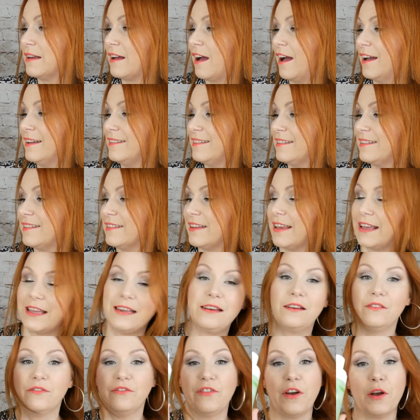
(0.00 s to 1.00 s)
Kind of
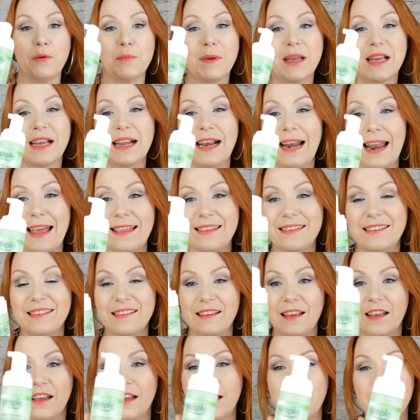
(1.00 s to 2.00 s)
Skin Foaming
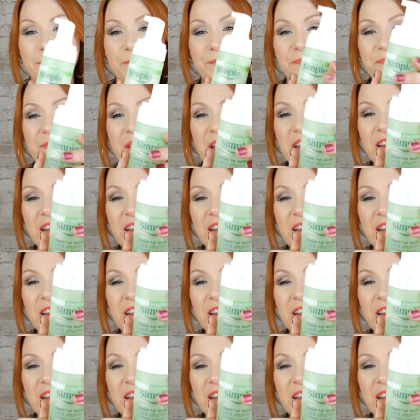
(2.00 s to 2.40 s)
Cleanser.